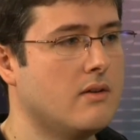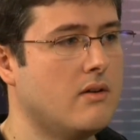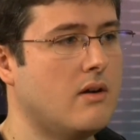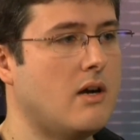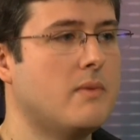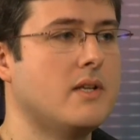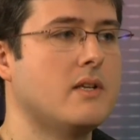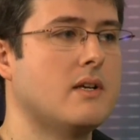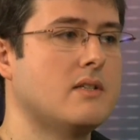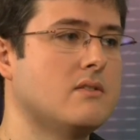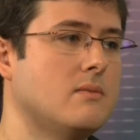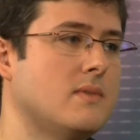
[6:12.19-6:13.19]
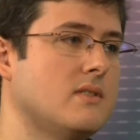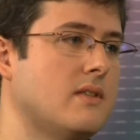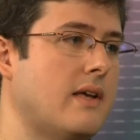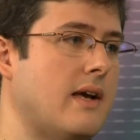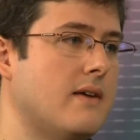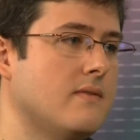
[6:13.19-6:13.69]
on how many customers
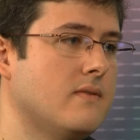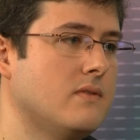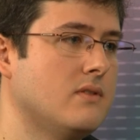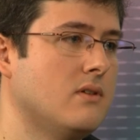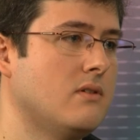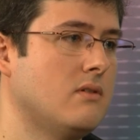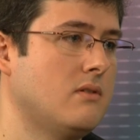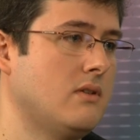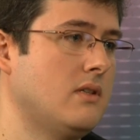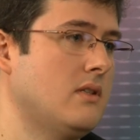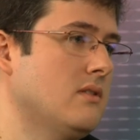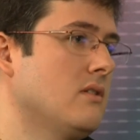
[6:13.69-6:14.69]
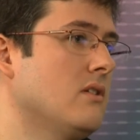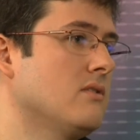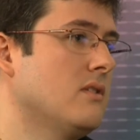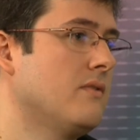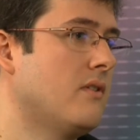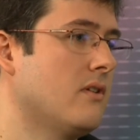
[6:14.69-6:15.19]
they have, so it is
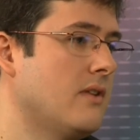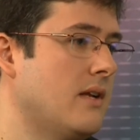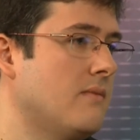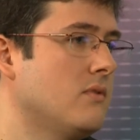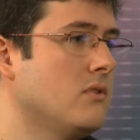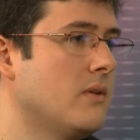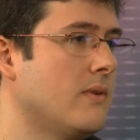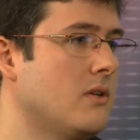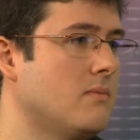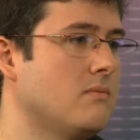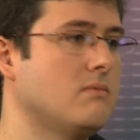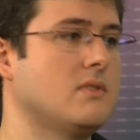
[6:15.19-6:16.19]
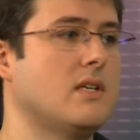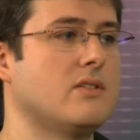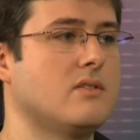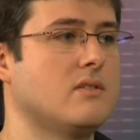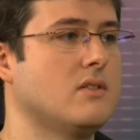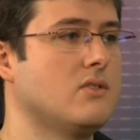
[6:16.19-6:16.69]
costly for them to develop
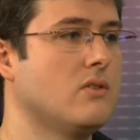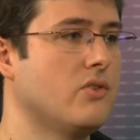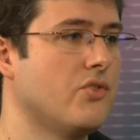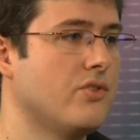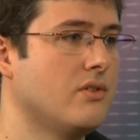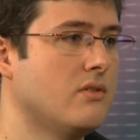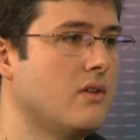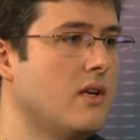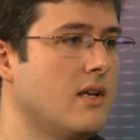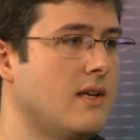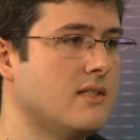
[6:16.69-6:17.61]
such a solution. Right.